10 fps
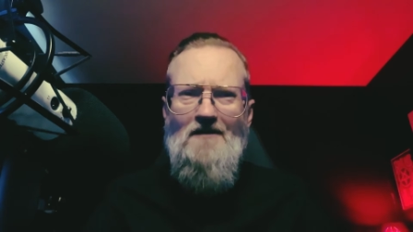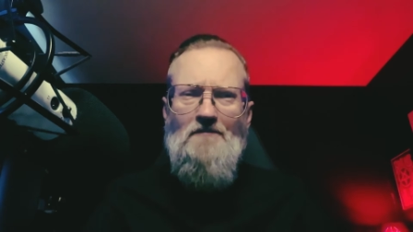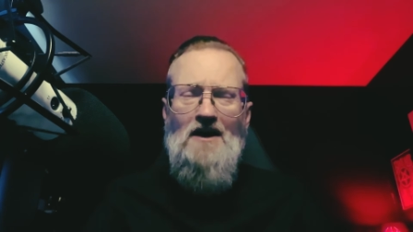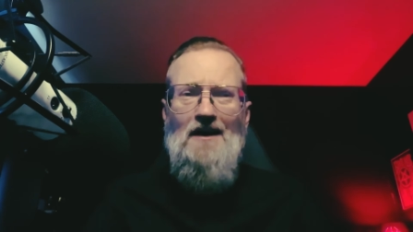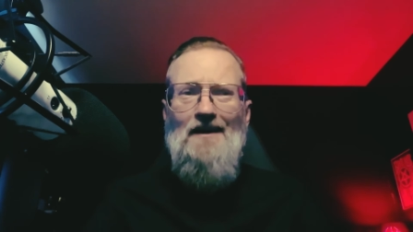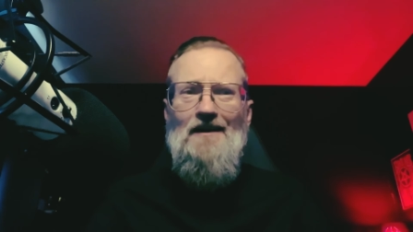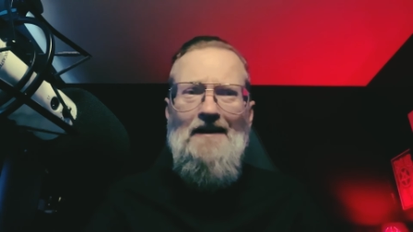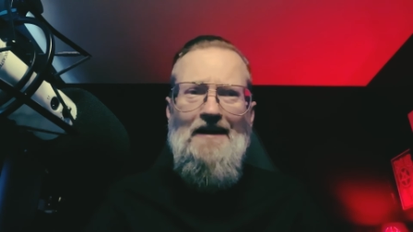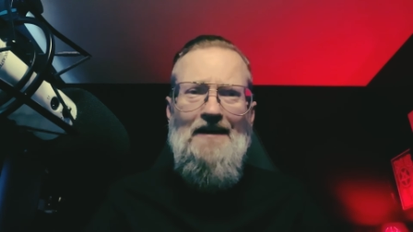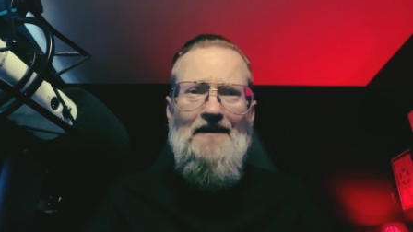by
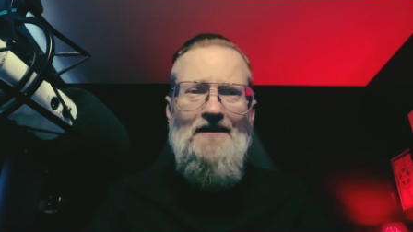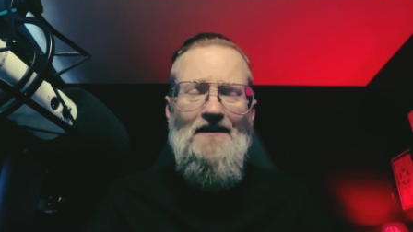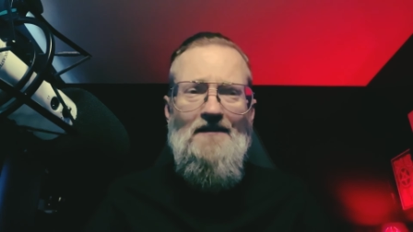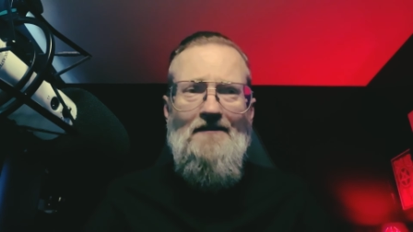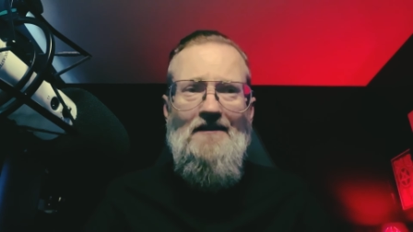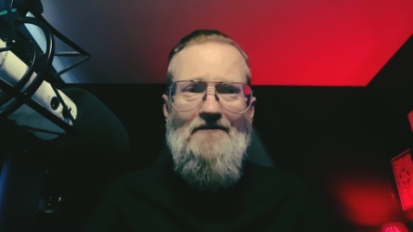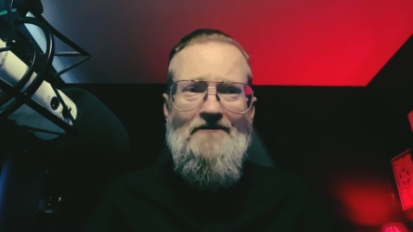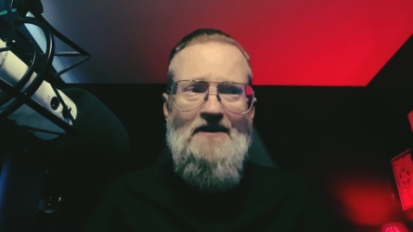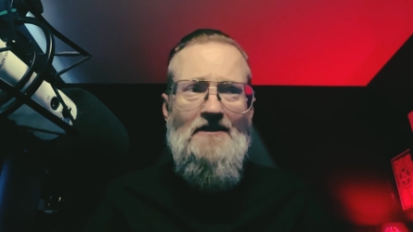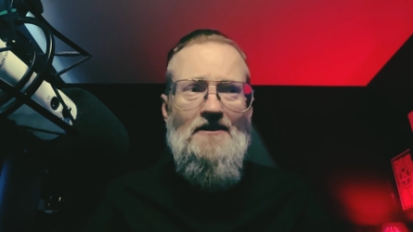a
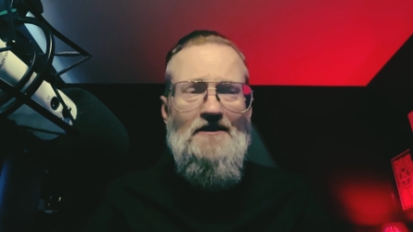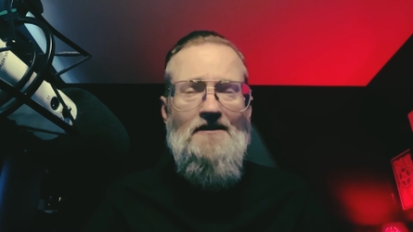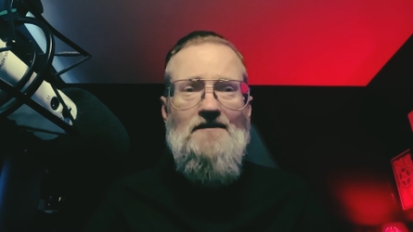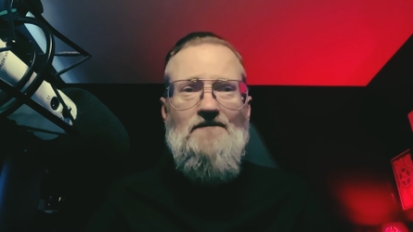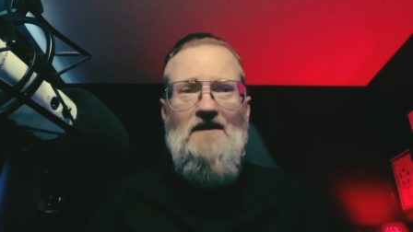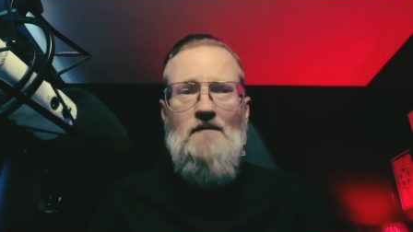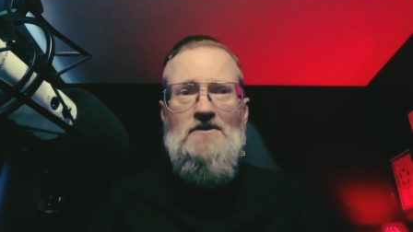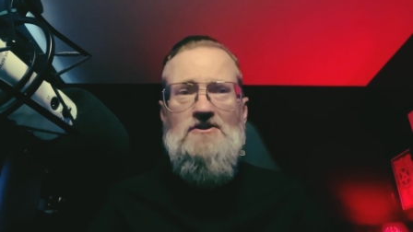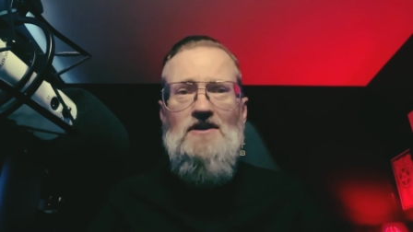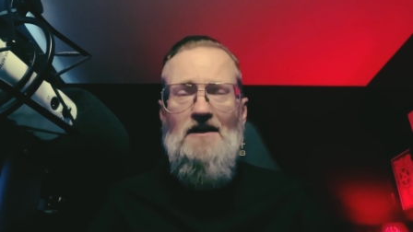vegan
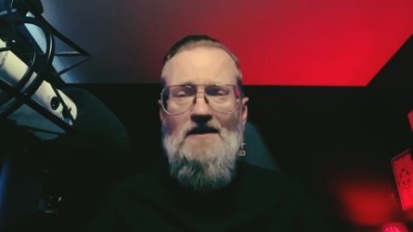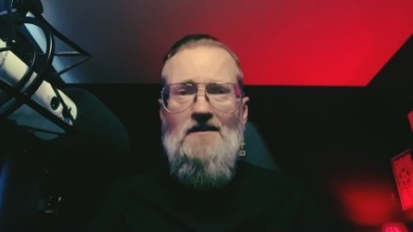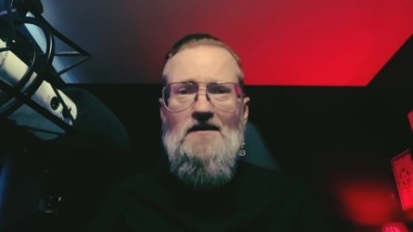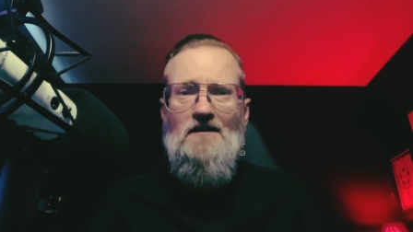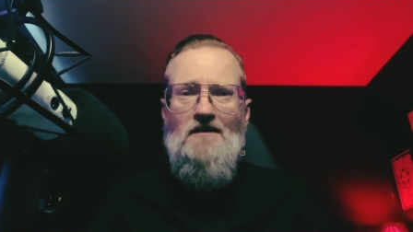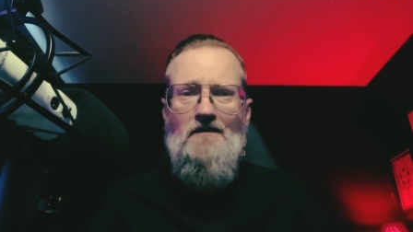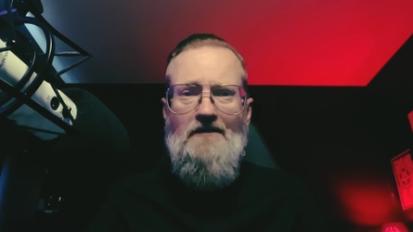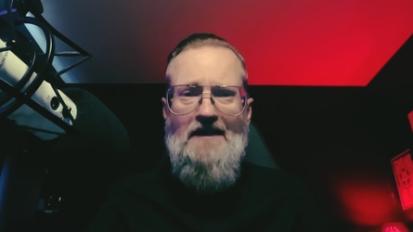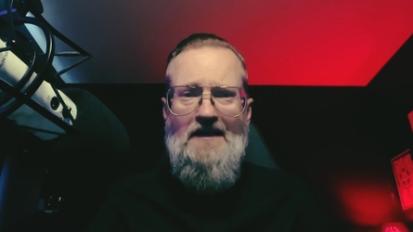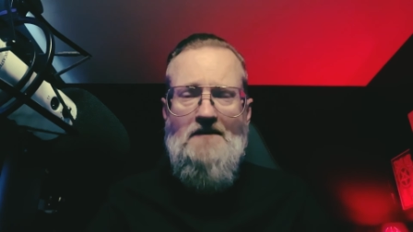hippie chick
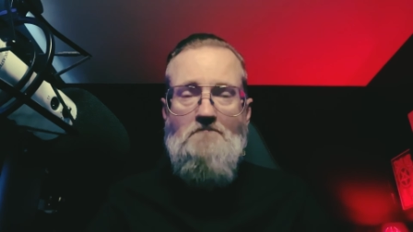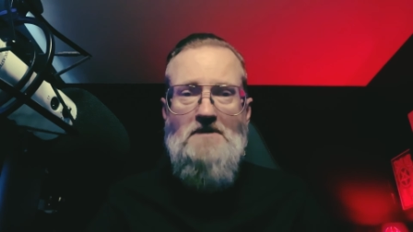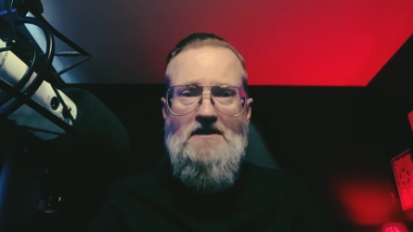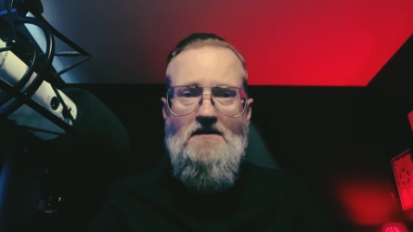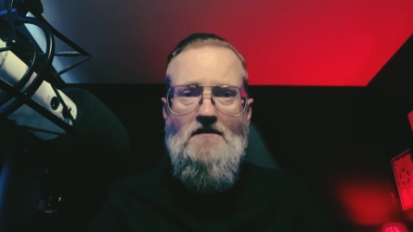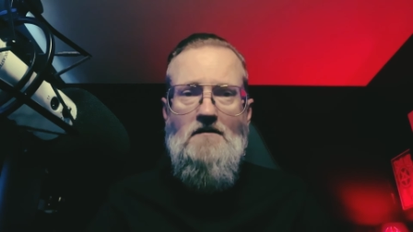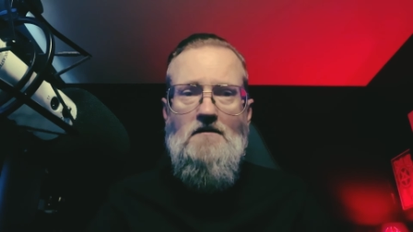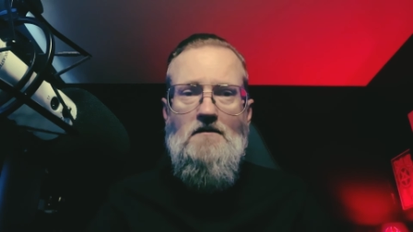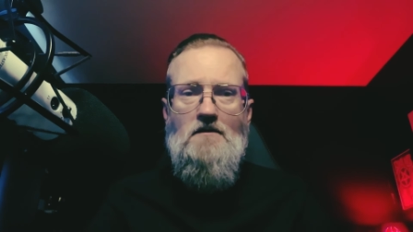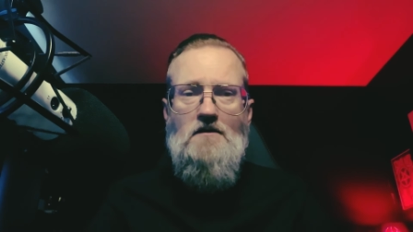that meat
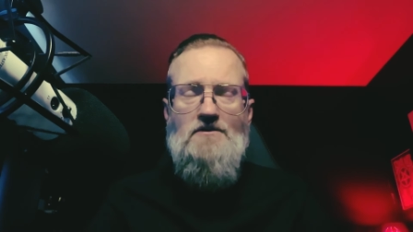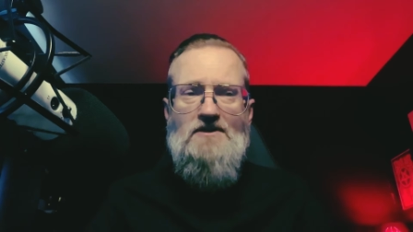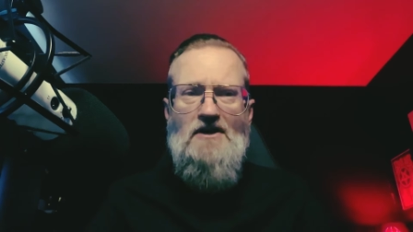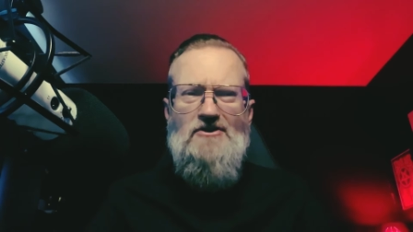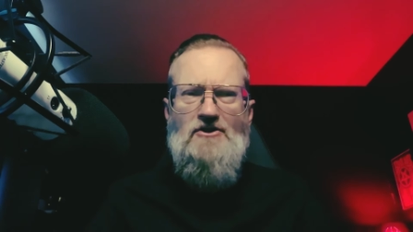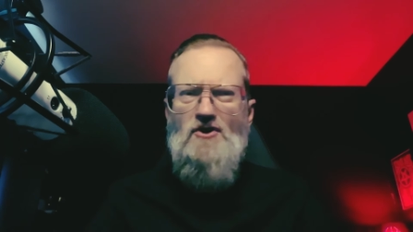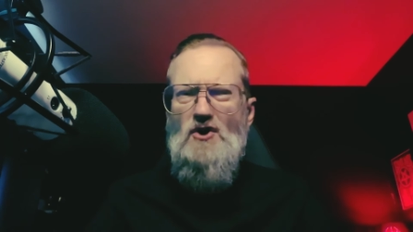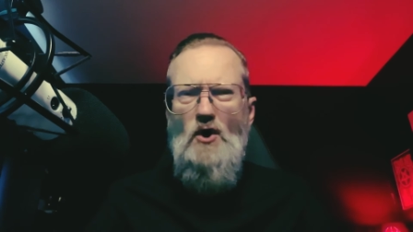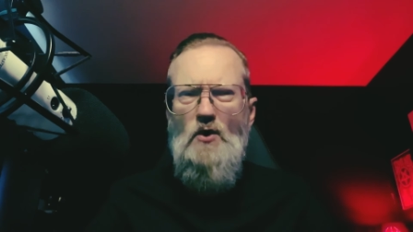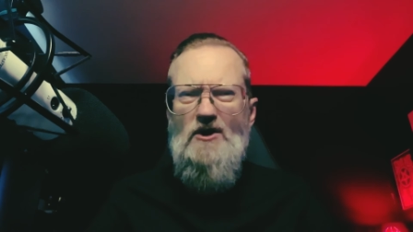stays in your
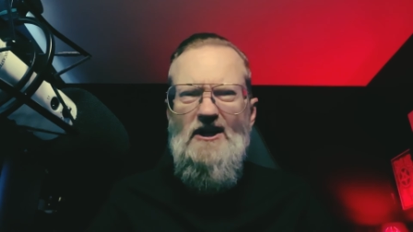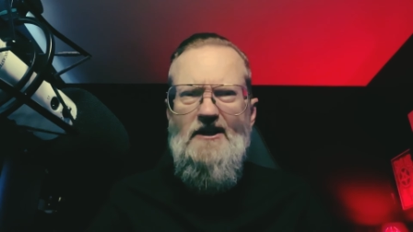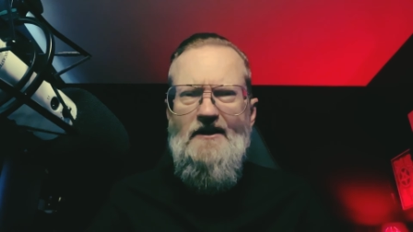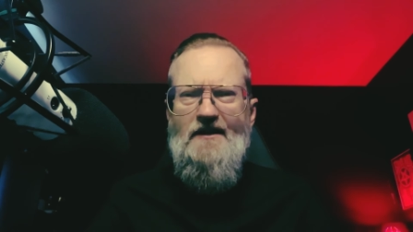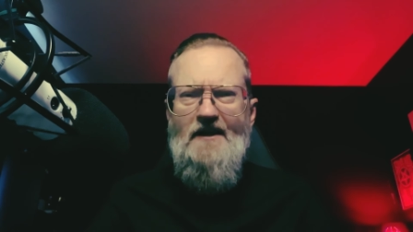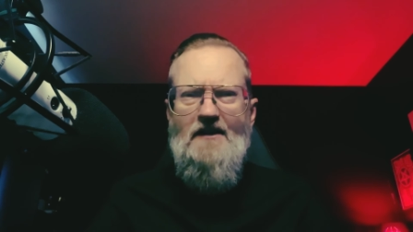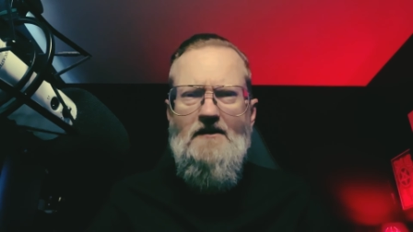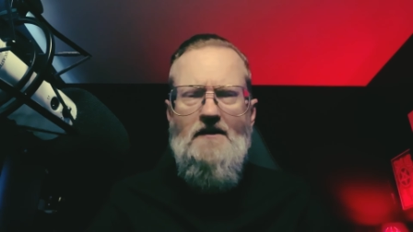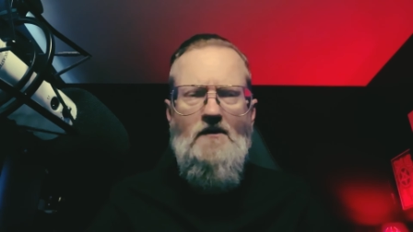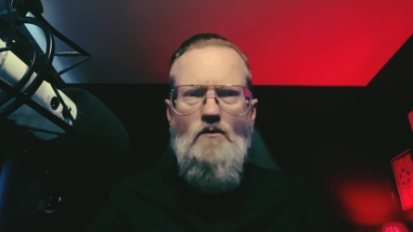colon and
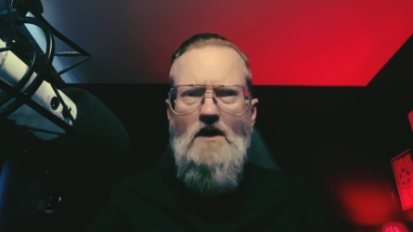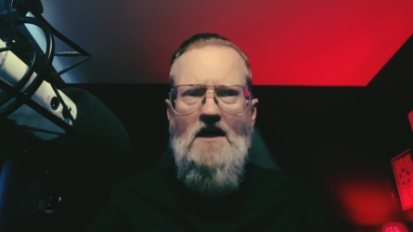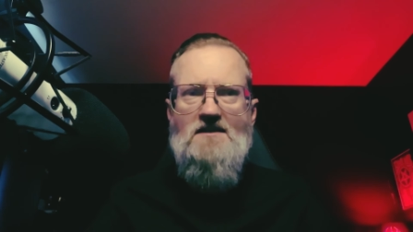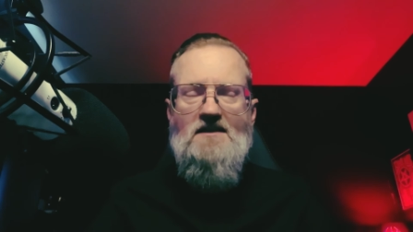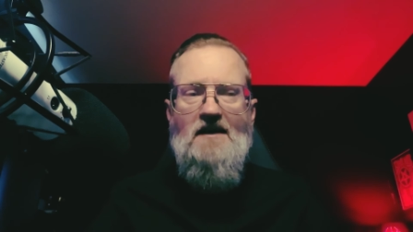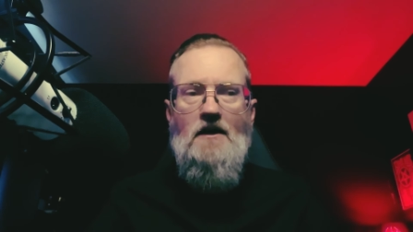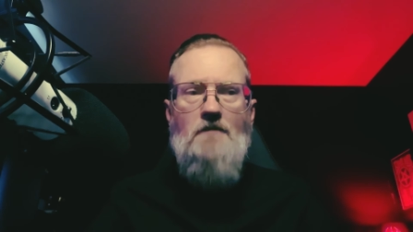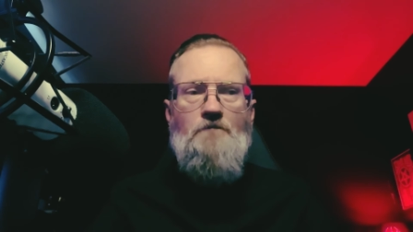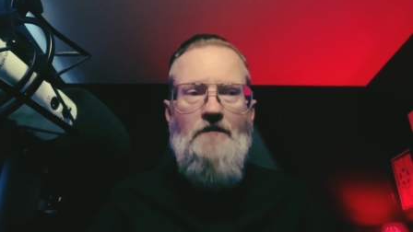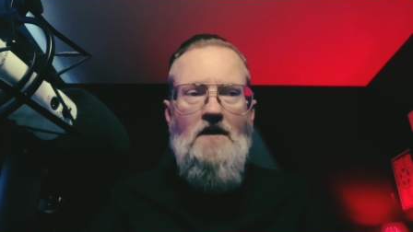and rots there
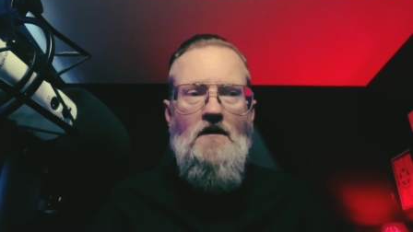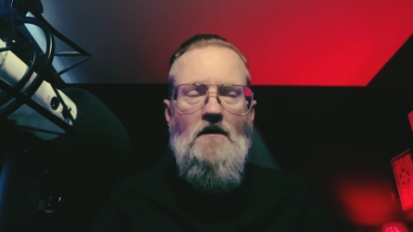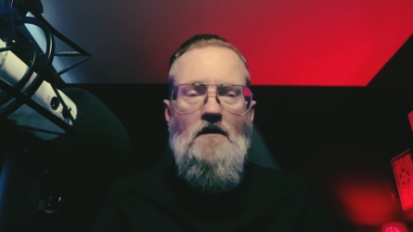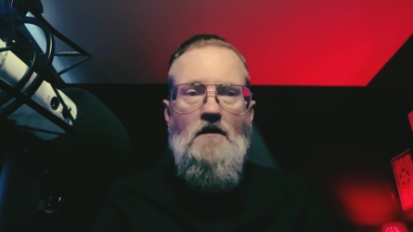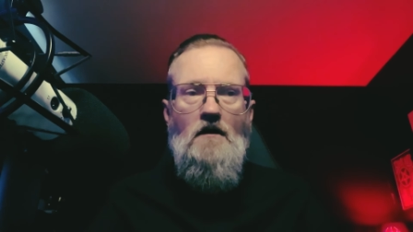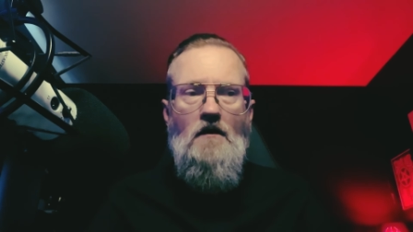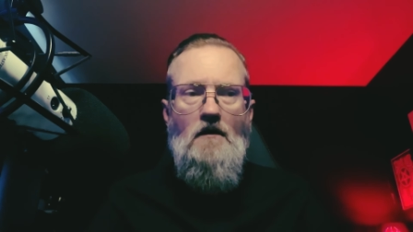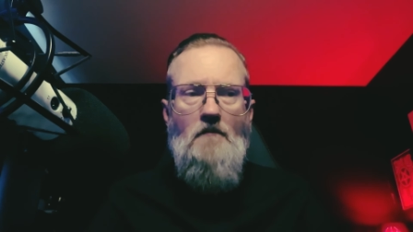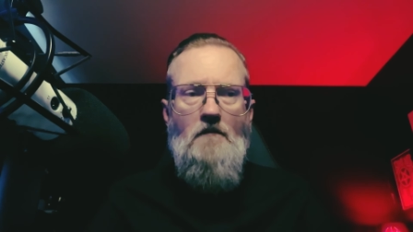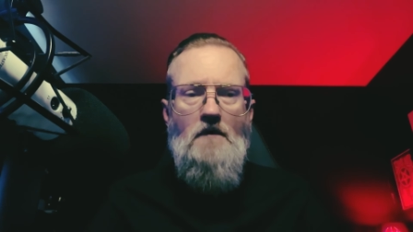
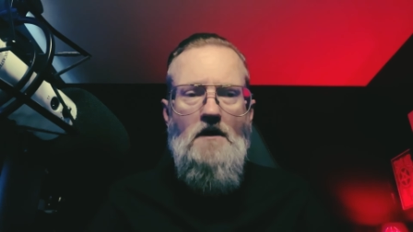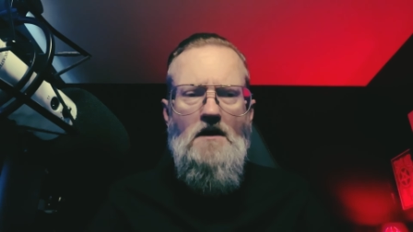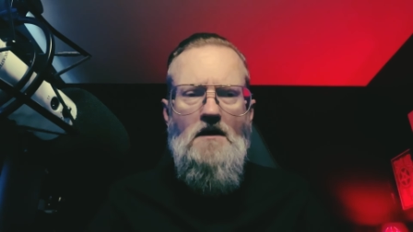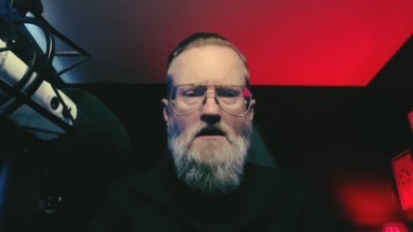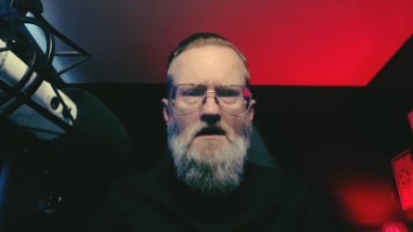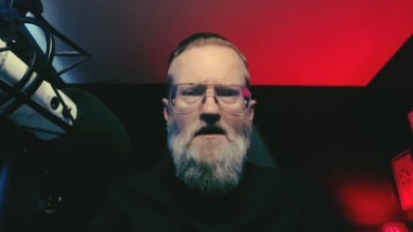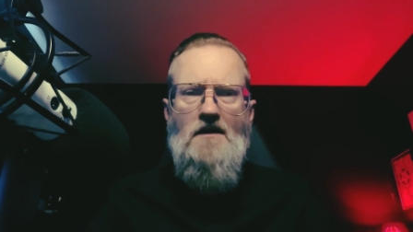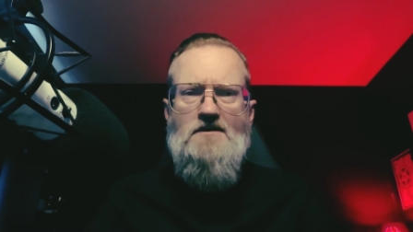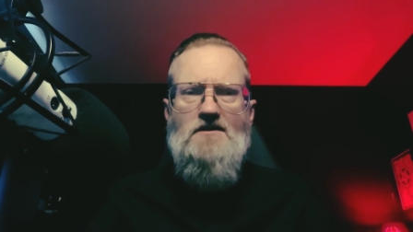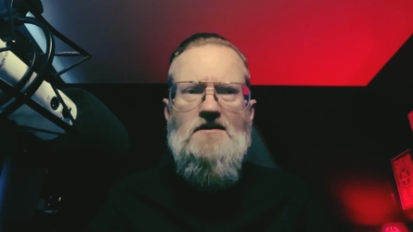um, it,
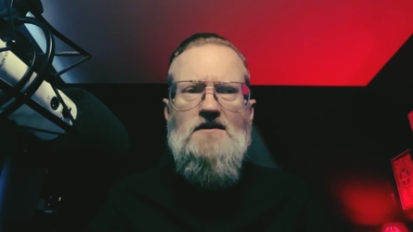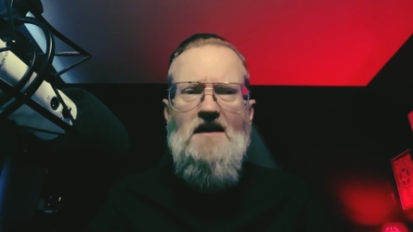it's just an